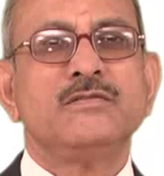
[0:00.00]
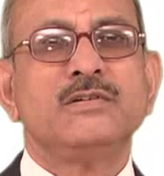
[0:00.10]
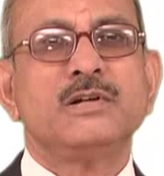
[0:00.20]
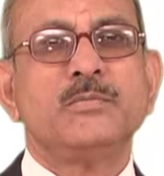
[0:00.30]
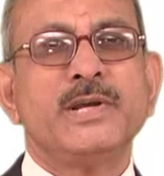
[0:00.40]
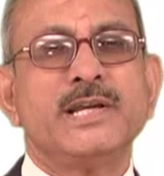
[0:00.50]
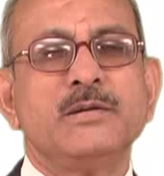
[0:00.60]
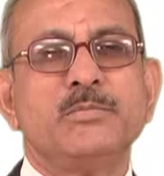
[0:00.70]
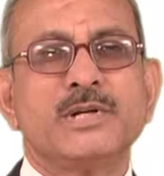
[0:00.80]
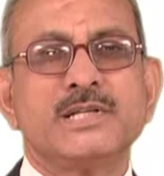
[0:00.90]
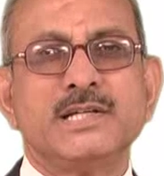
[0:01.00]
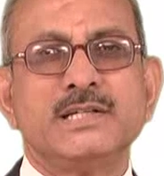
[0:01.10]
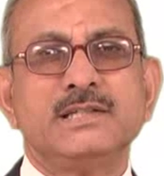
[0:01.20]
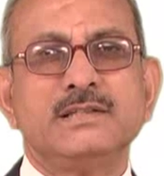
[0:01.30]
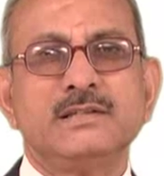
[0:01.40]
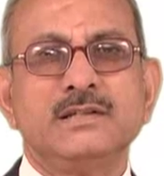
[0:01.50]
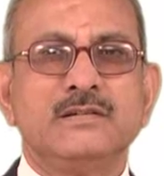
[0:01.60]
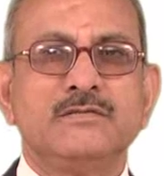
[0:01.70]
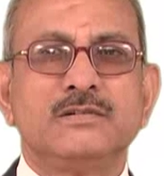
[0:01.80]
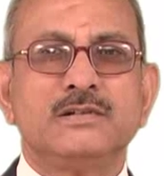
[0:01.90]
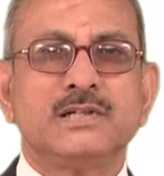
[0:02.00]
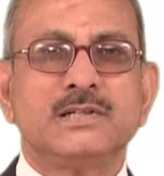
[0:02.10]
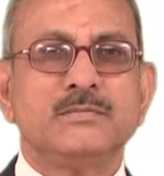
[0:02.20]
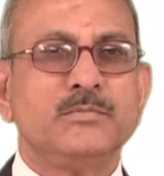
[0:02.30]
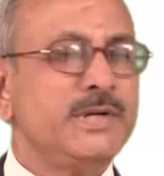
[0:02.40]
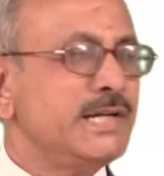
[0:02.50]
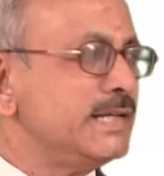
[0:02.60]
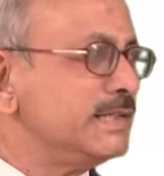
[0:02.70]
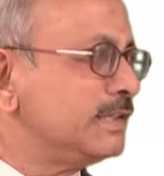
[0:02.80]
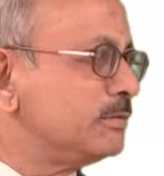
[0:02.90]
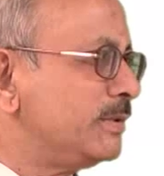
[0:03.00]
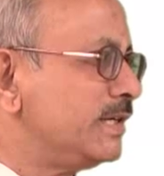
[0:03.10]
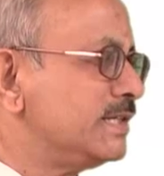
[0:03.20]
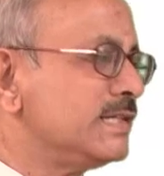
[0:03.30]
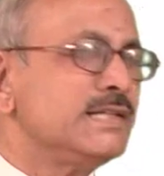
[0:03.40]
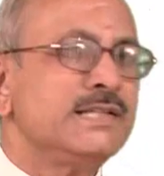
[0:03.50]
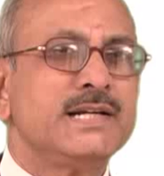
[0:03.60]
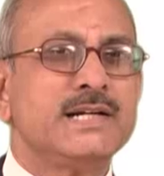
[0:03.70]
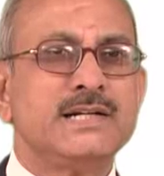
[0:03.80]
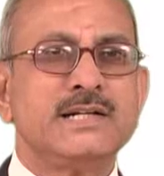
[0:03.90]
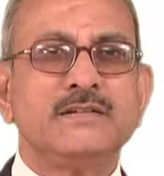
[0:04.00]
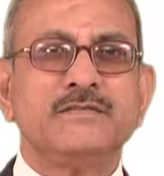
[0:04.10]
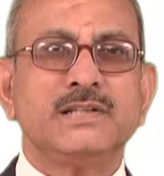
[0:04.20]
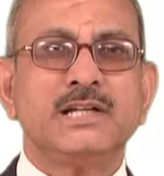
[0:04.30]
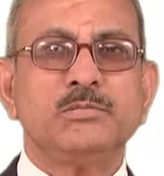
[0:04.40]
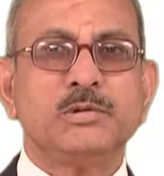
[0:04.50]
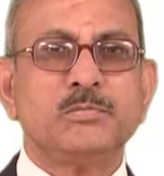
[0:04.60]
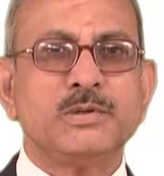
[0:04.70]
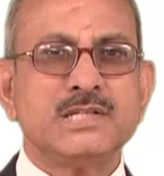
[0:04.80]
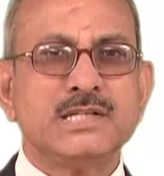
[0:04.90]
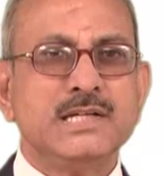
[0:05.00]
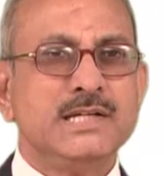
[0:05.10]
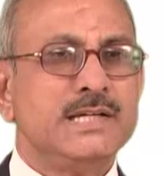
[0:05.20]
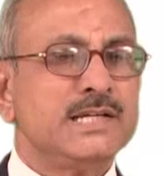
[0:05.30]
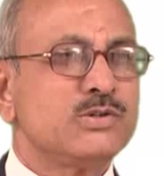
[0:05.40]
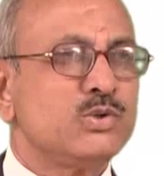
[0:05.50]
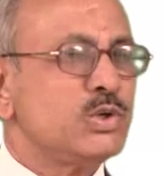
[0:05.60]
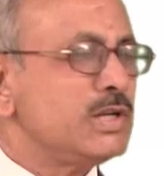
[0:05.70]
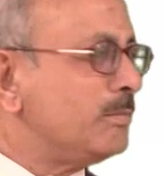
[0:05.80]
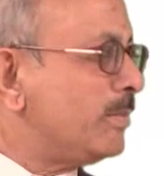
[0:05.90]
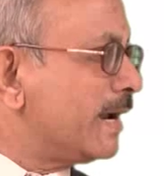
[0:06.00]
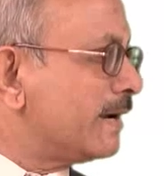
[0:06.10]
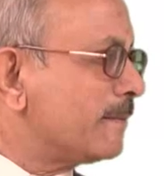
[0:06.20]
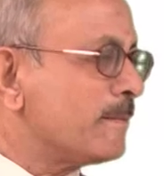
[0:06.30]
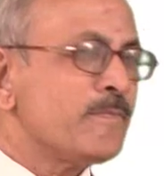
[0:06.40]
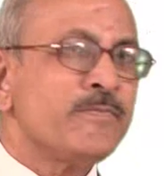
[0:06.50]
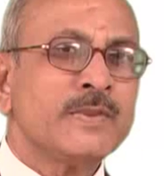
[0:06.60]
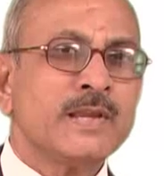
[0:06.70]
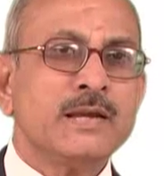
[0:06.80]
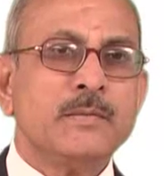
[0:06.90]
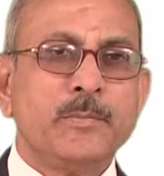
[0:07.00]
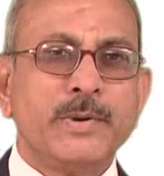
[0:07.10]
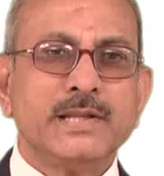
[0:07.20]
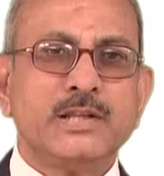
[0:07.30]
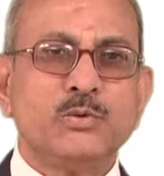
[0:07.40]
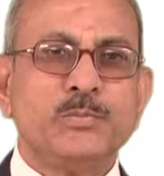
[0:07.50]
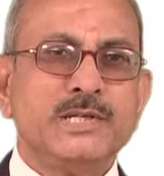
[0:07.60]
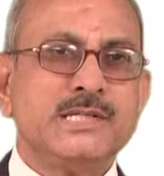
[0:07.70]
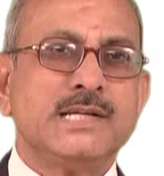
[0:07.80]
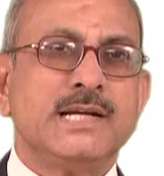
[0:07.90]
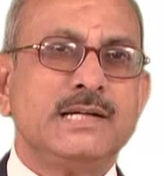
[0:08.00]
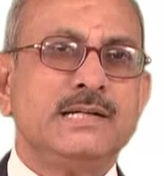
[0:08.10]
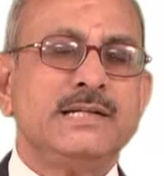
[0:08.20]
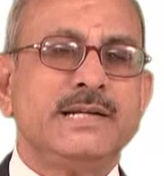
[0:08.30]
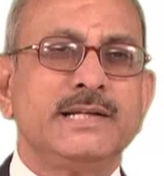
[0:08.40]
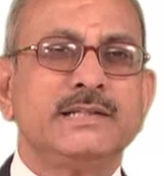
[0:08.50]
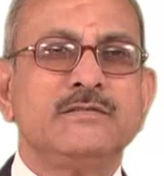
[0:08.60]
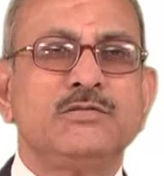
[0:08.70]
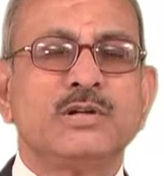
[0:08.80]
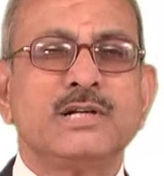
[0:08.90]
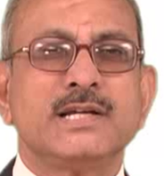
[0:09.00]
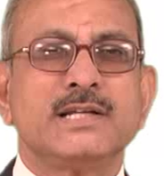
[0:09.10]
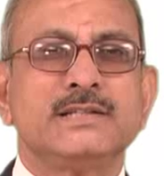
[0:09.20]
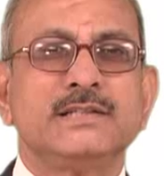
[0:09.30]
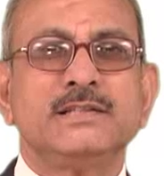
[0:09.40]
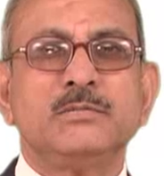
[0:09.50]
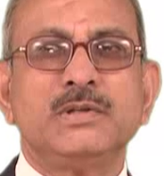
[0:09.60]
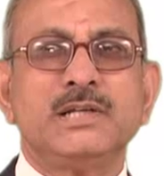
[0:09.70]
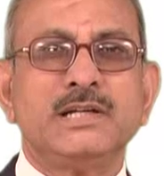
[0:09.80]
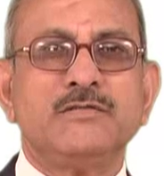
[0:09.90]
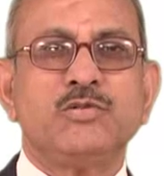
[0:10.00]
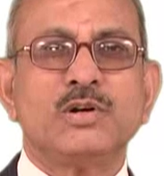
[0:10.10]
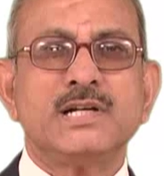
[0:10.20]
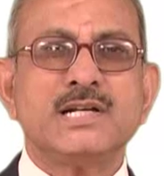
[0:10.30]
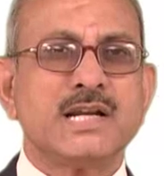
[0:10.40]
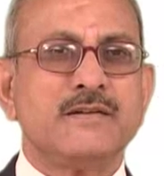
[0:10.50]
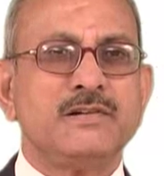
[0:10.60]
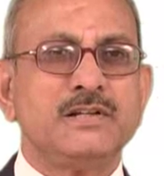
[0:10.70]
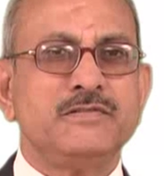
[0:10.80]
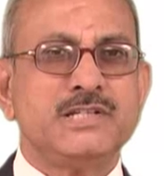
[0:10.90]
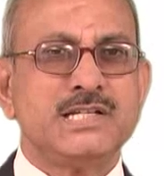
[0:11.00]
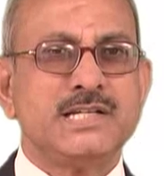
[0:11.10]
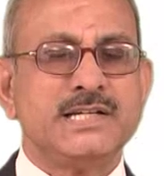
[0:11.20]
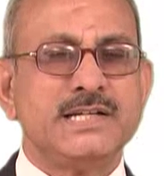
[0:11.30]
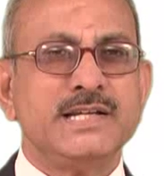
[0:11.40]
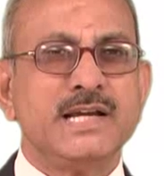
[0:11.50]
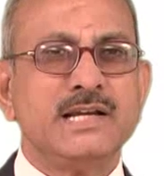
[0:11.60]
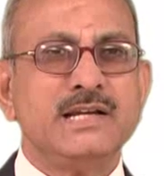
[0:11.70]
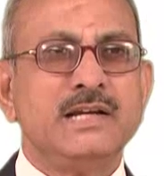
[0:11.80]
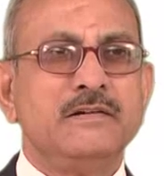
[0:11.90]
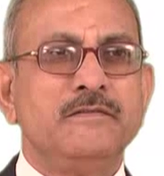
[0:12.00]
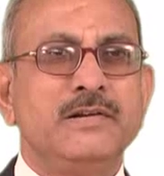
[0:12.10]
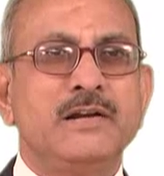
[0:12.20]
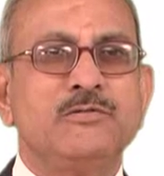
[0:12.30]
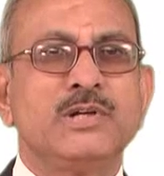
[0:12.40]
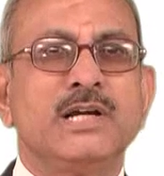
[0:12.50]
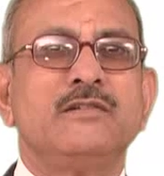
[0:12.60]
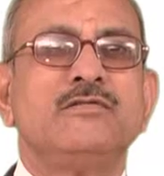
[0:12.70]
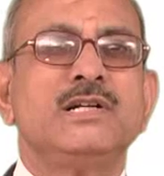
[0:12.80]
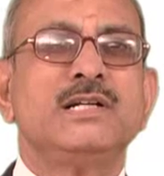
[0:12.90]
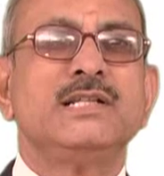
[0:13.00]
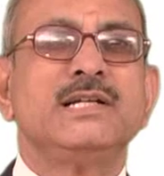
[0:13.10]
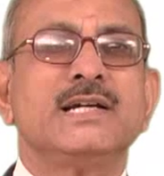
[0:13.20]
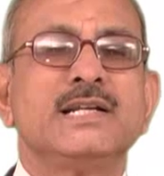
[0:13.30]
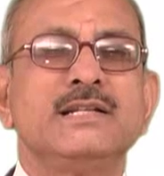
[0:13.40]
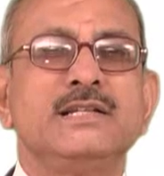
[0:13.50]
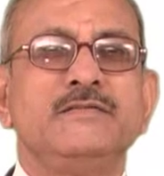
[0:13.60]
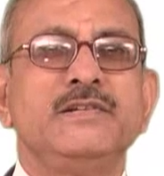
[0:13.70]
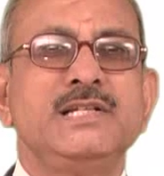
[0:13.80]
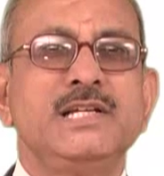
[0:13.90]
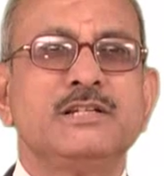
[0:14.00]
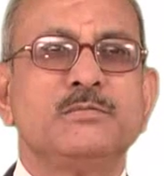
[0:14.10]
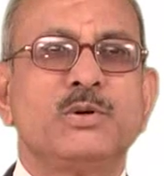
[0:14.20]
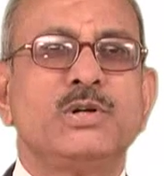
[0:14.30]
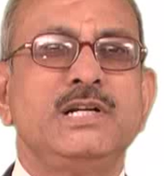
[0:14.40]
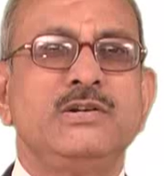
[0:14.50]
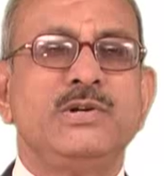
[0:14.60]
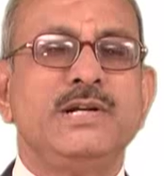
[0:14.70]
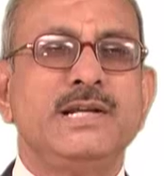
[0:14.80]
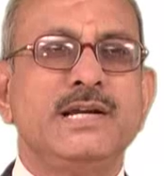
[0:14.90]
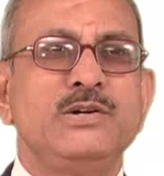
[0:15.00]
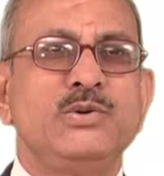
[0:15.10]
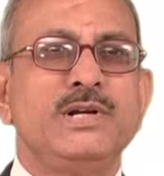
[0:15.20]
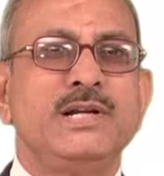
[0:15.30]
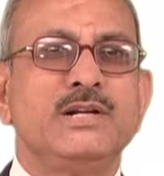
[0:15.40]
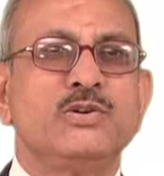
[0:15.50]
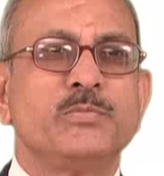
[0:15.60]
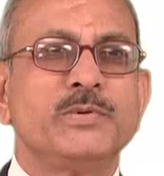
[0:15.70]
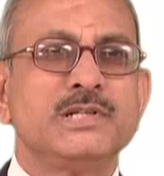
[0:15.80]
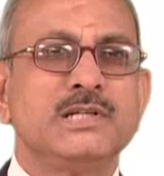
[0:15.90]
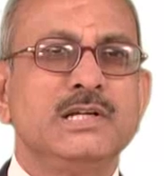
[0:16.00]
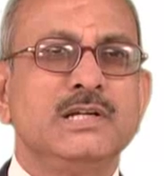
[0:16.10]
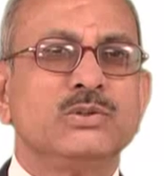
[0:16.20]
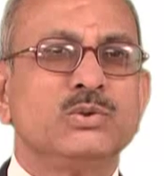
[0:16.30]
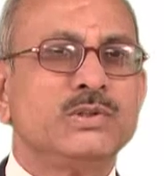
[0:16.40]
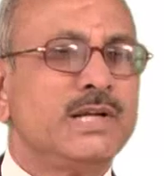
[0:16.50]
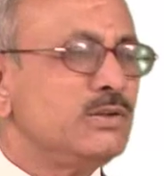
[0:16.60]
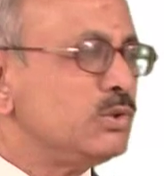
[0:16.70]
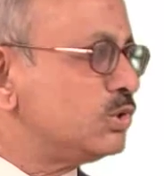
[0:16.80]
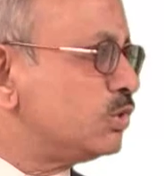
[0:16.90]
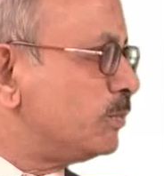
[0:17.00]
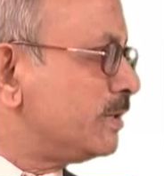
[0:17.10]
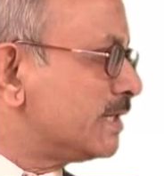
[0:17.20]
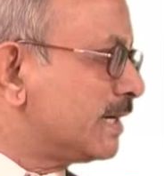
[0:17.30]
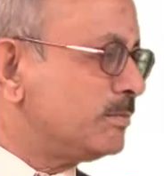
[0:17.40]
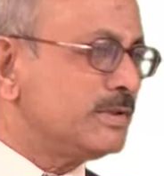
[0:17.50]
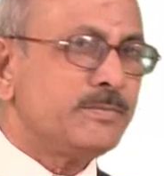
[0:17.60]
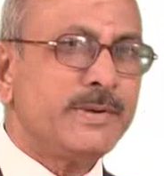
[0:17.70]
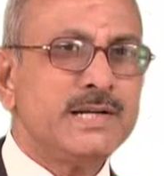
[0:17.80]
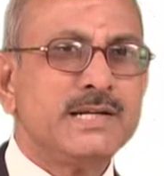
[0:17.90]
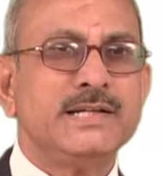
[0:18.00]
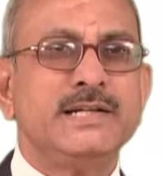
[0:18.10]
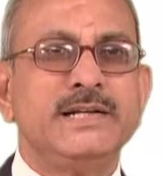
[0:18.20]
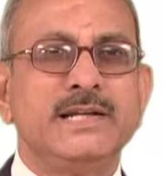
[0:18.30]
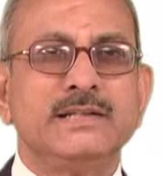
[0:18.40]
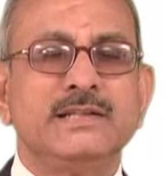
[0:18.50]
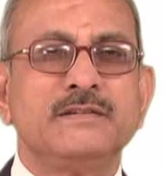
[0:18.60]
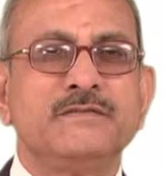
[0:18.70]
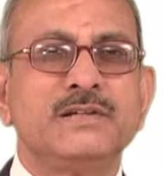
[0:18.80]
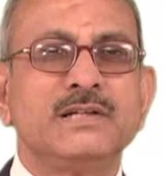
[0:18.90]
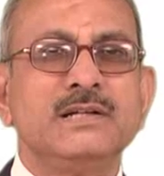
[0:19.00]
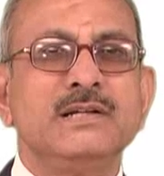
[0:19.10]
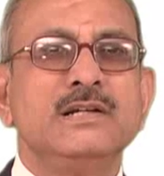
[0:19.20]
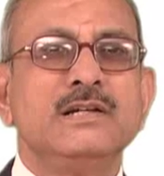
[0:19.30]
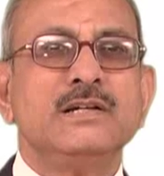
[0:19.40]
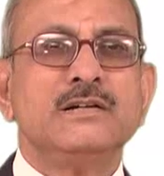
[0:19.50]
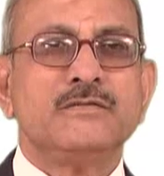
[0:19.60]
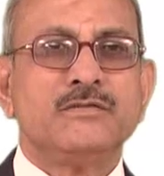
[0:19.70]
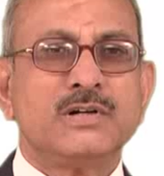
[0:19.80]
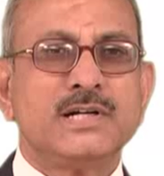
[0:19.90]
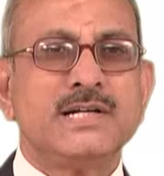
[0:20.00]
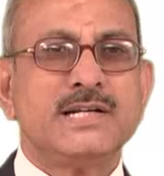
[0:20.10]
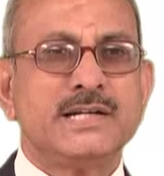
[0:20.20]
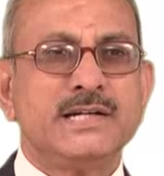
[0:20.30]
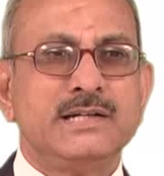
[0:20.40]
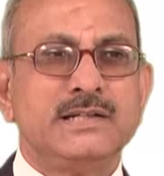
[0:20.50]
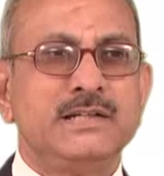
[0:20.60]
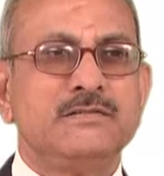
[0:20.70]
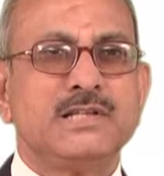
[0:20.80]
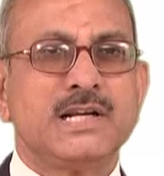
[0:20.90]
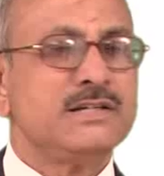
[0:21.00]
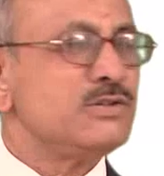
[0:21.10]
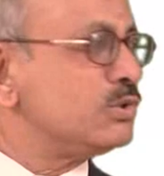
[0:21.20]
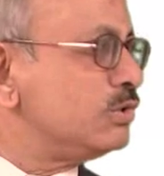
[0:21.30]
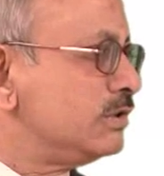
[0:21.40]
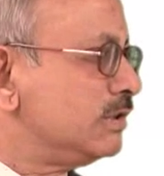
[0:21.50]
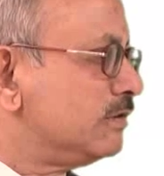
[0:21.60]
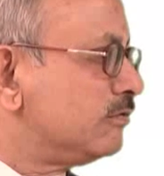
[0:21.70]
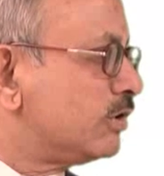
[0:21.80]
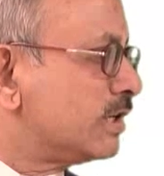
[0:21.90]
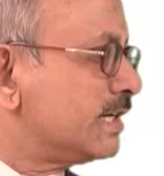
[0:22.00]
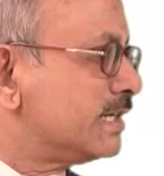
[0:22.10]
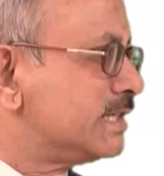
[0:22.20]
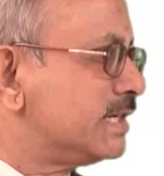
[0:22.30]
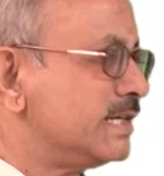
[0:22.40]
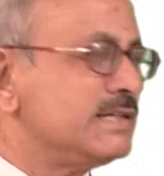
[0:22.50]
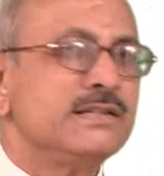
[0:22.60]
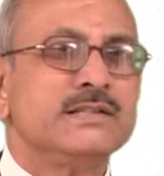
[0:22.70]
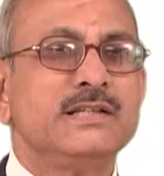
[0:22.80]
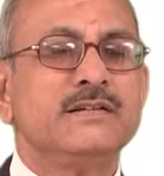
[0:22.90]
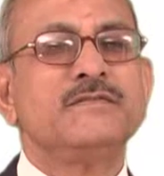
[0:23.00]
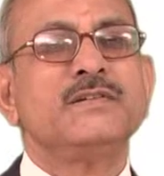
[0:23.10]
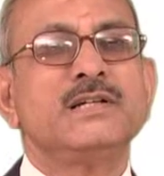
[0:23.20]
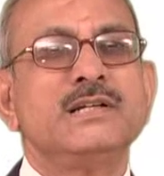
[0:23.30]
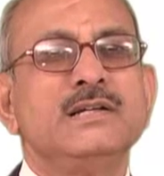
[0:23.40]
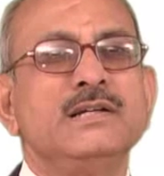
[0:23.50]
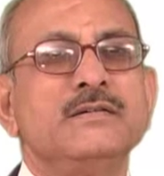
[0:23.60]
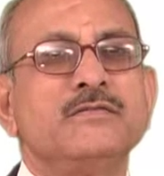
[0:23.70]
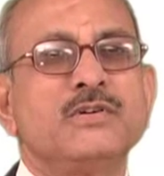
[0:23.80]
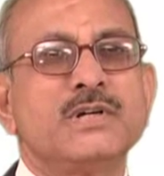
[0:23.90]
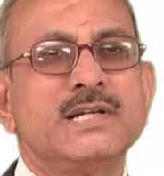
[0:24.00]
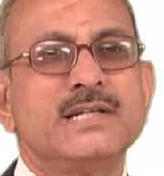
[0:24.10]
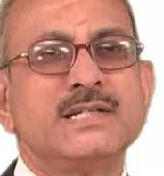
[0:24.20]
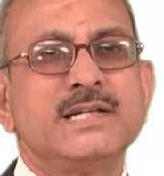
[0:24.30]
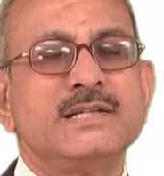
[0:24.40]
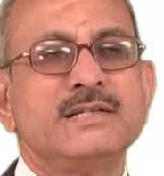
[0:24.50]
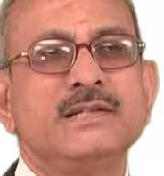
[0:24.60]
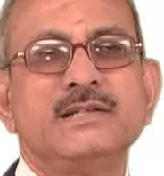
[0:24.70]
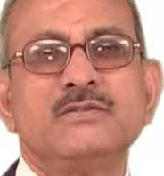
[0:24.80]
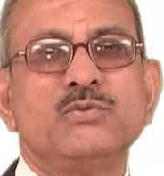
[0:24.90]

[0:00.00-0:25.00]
for making purchases or meeting his expenditure in that country. For that purpose, he has to go to a bank, pay the rupees and take the foreign currency. Similarly, a foreign traveler visiting India will have to convert the currency which he has brought into India into Indian rupees, so that those rupees can be spent in India. Therefore, foreign trade gives rise to foreign exchange. Therefore, foreign exchange is